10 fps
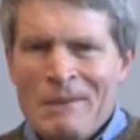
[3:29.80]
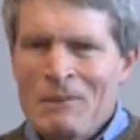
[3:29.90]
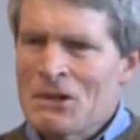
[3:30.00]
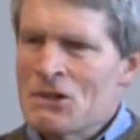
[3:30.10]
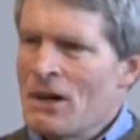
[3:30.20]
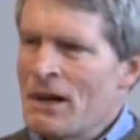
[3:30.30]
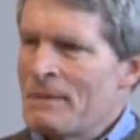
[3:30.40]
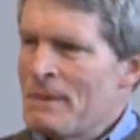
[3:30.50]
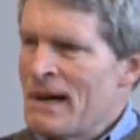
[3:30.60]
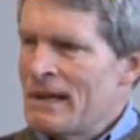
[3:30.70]
I want to talk
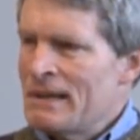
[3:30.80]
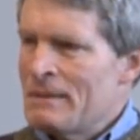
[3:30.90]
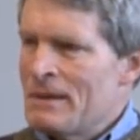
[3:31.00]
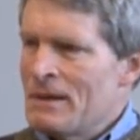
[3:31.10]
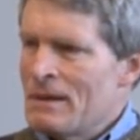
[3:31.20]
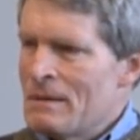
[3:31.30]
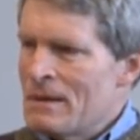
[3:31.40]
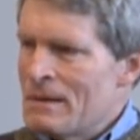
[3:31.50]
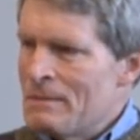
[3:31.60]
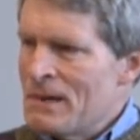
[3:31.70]
about the,
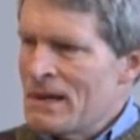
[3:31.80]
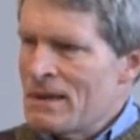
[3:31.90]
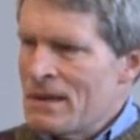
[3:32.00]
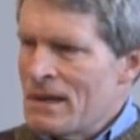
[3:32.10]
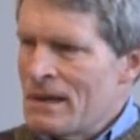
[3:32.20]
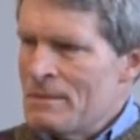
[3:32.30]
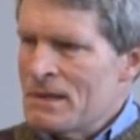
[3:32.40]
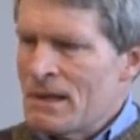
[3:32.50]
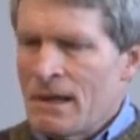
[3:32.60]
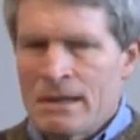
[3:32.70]
the, the big
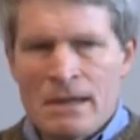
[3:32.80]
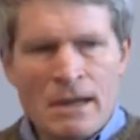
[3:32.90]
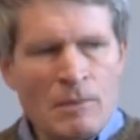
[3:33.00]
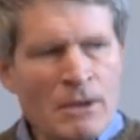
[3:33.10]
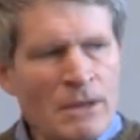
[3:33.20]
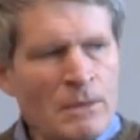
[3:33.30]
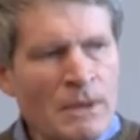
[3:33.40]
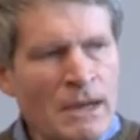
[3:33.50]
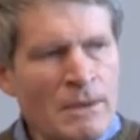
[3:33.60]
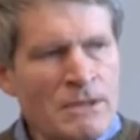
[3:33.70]
themes that I dealt with
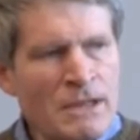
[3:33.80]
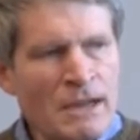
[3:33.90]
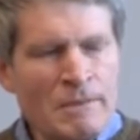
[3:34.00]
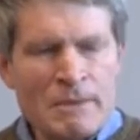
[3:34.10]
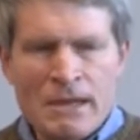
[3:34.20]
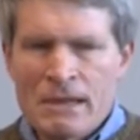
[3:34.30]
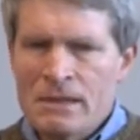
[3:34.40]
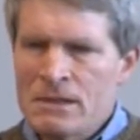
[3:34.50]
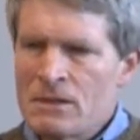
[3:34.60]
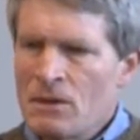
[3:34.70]
when I was a government
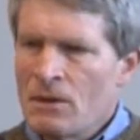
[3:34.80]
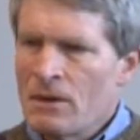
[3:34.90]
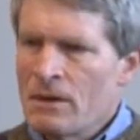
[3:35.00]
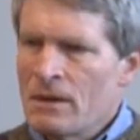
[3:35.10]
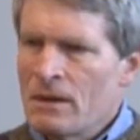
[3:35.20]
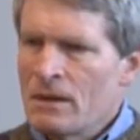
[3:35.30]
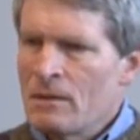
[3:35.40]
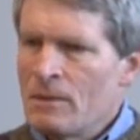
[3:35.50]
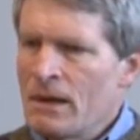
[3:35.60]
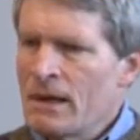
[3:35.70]
ethics lawyer in the, in the
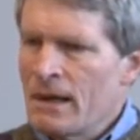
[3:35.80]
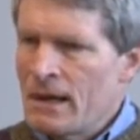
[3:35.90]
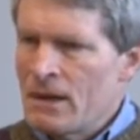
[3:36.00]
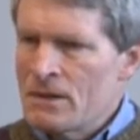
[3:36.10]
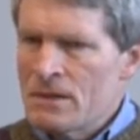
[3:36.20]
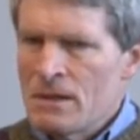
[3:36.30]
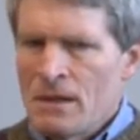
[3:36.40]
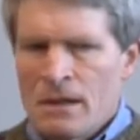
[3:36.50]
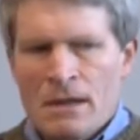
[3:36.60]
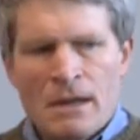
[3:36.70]
White House
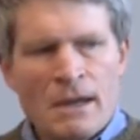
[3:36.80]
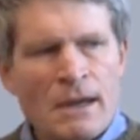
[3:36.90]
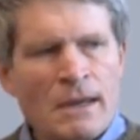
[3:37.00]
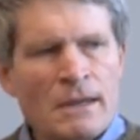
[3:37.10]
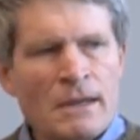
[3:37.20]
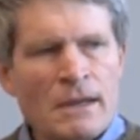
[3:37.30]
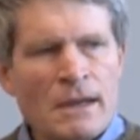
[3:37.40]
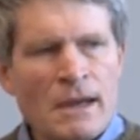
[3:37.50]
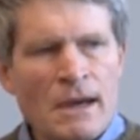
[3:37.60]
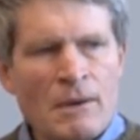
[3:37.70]
and
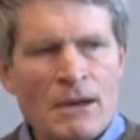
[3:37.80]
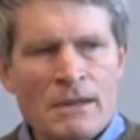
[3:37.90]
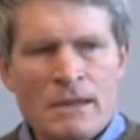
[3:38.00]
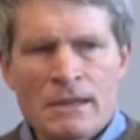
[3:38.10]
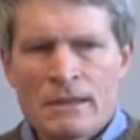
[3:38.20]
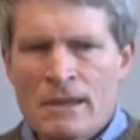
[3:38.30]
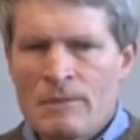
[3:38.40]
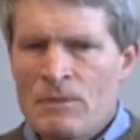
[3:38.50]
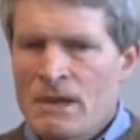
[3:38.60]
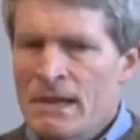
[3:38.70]
uh, how I think
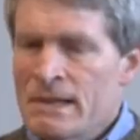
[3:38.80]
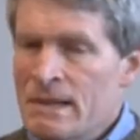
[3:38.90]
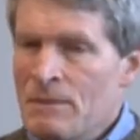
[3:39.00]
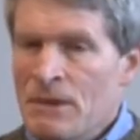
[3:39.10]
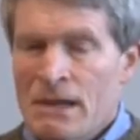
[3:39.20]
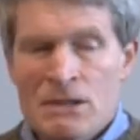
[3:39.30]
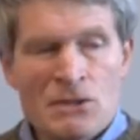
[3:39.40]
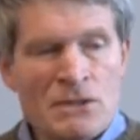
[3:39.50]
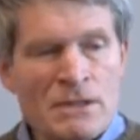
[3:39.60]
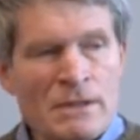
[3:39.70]
that uh, some things
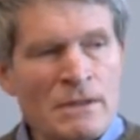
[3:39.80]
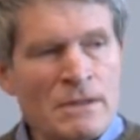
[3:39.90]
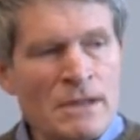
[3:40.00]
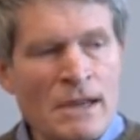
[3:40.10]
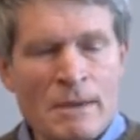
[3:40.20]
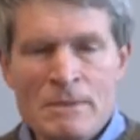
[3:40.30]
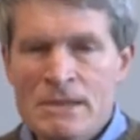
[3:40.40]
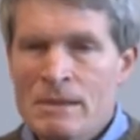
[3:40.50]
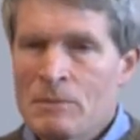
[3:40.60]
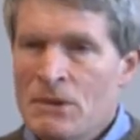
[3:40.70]
are still the same
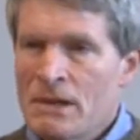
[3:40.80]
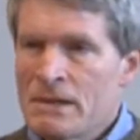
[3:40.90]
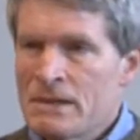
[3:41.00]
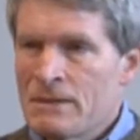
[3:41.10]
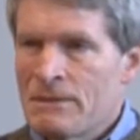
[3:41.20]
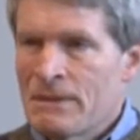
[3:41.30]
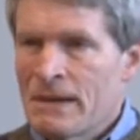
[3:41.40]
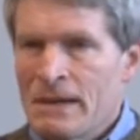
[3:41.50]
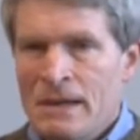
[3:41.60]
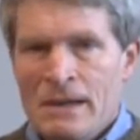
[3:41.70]
and some things have
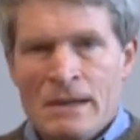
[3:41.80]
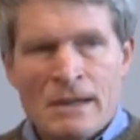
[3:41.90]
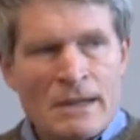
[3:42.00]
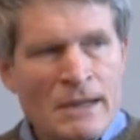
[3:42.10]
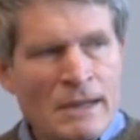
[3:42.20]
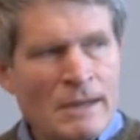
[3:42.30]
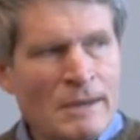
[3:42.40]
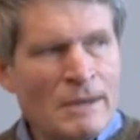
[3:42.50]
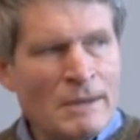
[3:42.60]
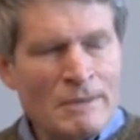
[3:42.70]
uh, uh,
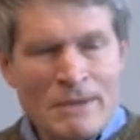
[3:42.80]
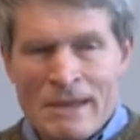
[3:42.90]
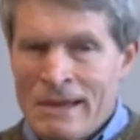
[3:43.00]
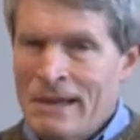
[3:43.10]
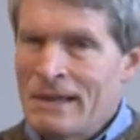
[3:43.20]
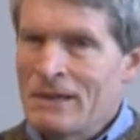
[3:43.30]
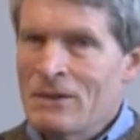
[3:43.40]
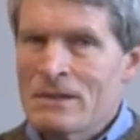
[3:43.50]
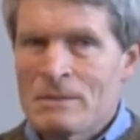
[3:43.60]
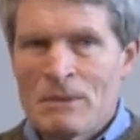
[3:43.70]
uh got
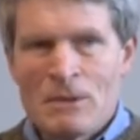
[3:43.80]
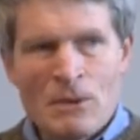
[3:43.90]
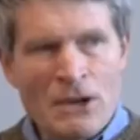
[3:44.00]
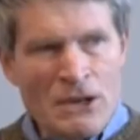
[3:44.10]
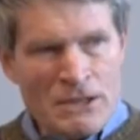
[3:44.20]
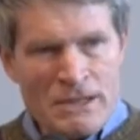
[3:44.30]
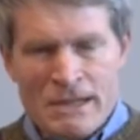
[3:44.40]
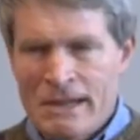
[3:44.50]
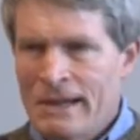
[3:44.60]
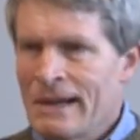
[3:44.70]
noticeably worse.
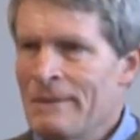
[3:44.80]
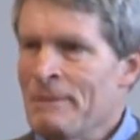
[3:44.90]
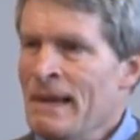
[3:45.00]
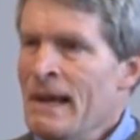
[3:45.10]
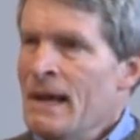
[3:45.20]
Um,